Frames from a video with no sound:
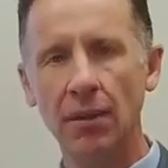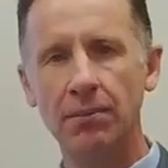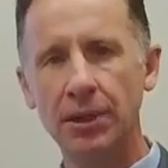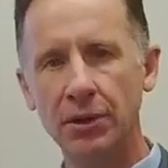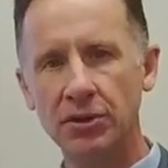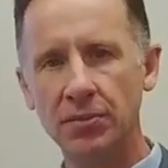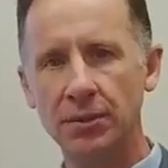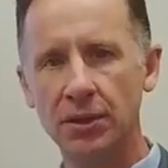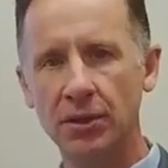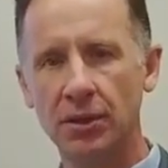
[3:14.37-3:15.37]

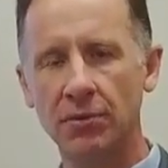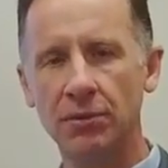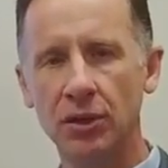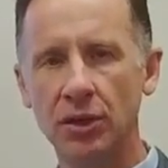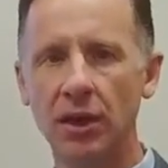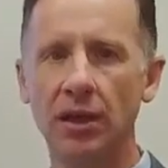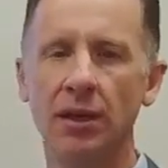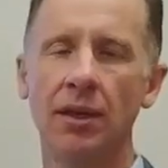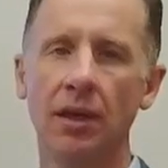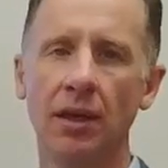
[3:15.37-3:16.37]
peer-to-peer community
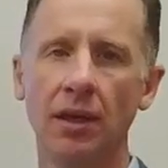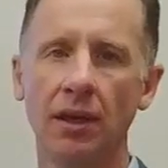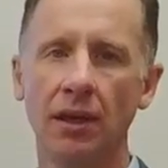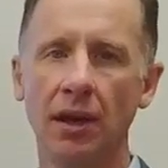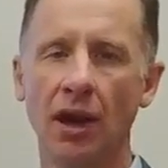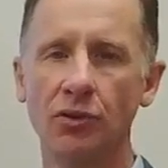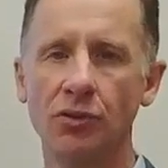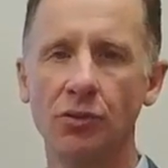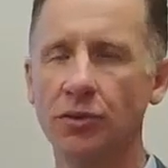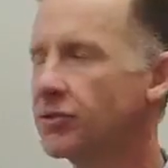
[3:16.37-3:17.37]
in our
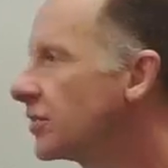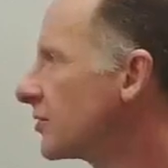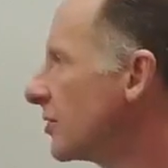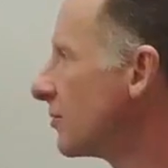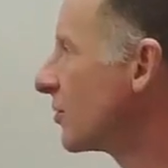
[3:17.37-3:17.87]
school system.